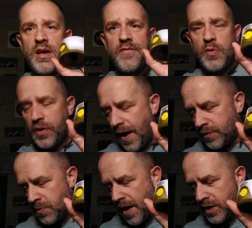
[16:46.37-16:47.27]
If you want to
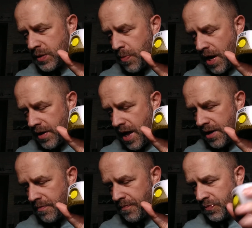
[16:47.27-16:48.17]
have some nice
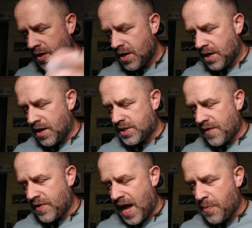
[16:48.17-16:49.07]
spotlight, it does
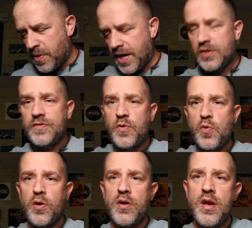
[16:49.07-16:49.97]
have the
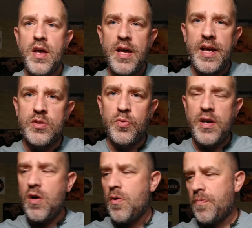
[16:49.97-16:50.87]
IPX4 as
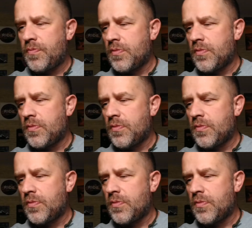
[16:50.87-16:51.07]
well.